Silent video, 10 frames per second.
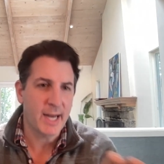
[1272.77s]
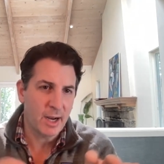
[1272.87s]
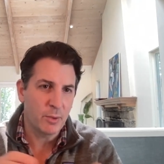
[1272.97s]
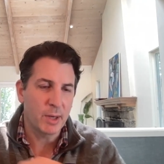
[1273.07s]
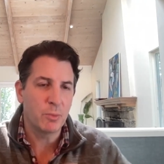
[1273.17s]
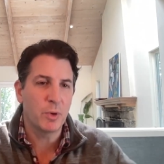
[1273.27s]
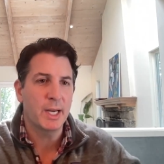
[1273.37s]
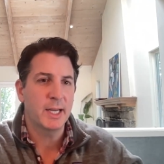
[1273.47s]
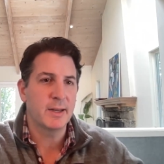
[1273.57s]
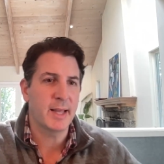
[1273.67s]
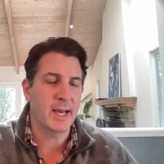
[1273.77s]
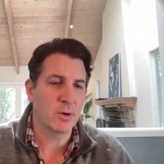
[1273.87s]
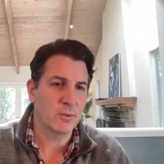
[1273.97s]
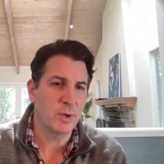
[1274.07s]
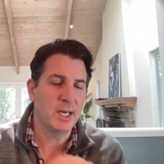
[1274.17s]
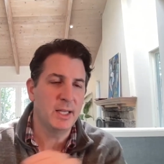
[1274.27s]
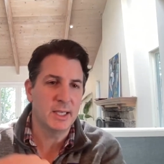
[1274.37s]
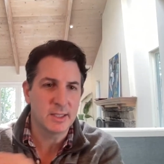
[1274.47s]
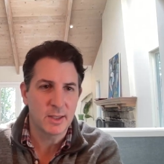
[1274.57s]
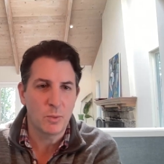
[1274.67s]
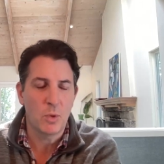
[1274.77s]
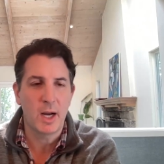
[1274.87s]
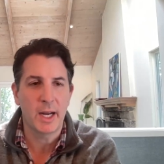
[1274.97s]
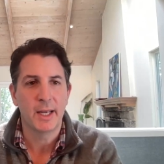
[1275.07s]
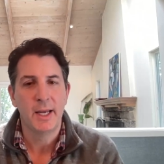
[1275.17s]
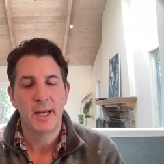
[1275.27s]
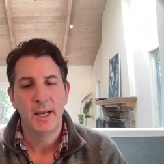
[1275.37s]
Then how do I break into that? Or if we need this, then why?